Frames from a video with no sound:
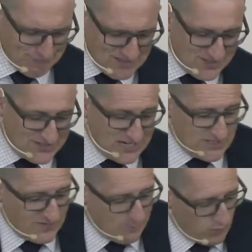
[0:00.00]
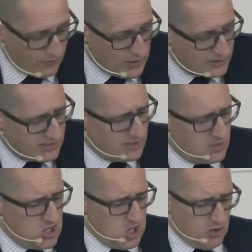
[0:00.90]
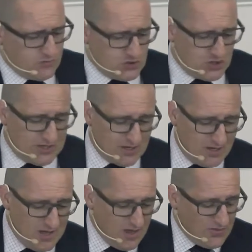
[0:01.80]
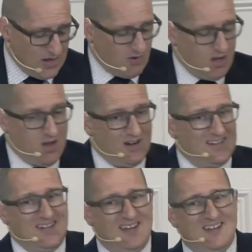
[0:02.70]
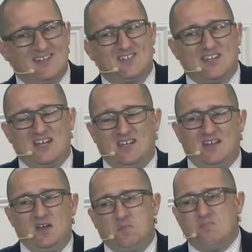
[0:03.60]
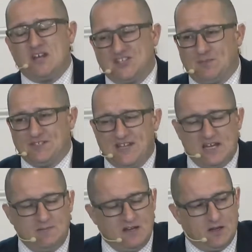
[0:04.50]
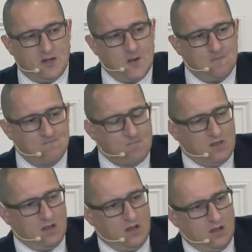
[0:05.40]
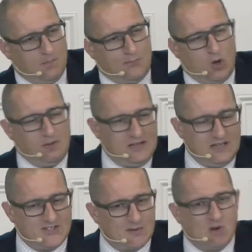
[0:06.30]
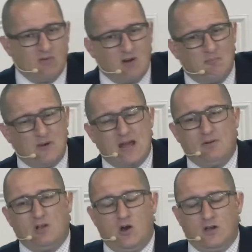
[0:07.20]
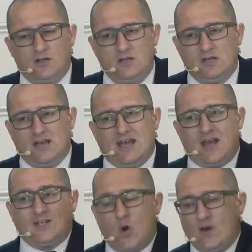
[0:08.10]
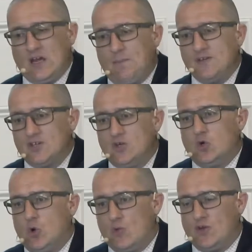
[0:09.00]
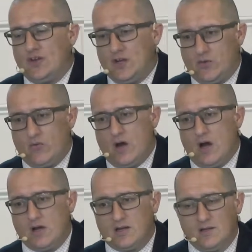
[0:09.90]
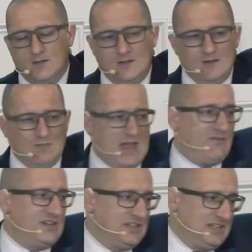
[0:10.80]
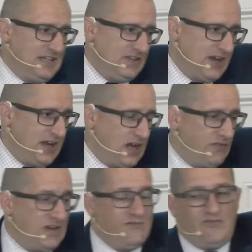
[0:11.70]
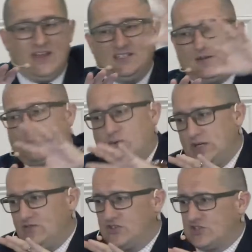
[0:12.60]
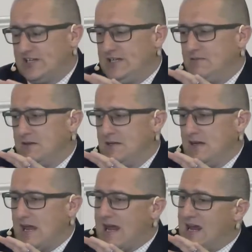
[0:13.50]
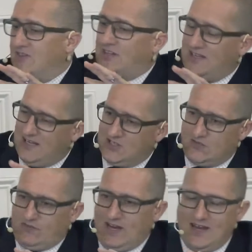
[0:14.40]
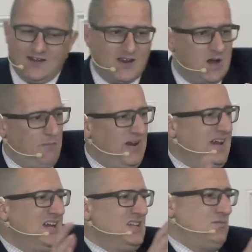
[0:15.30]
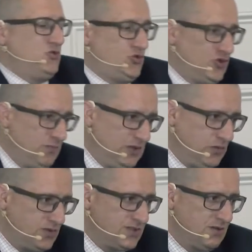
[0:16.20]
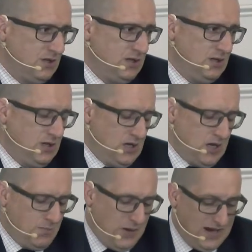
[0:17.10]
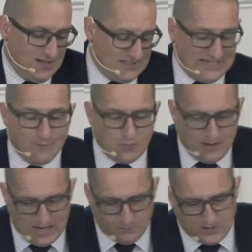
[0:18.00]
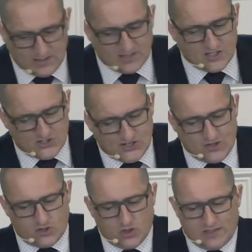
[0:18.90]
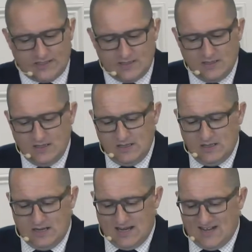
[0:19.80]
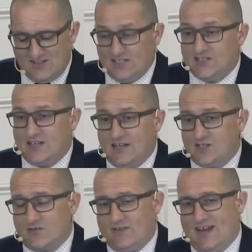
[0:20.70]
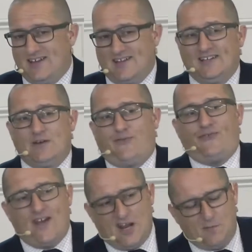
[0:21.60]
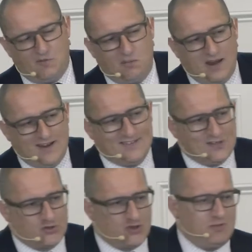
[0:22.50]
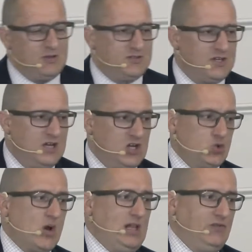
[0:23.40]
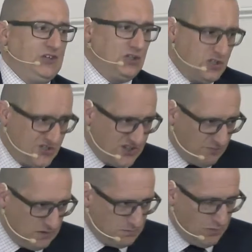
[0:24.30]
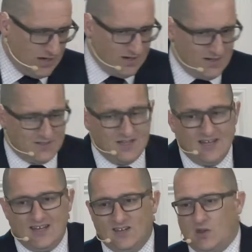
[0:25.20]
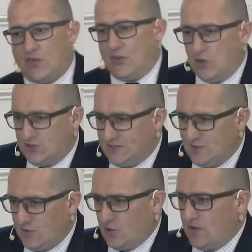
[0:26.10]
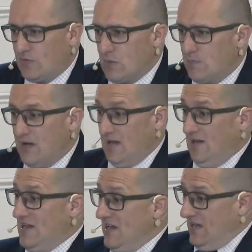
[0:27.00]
It's the days of Amraphel, king of Shinar. There are kings in Mesopotamia, probably somewhere around Babylon and going up into northern Iraq. Evidently, they have invaded previously, and the kings of Canaan are paying them tribute, paying to keep them happy, essentially. And these kings of Canaan get fed up of paying that tribute. 12 years they've been paying it. In the 13th year, they rebel.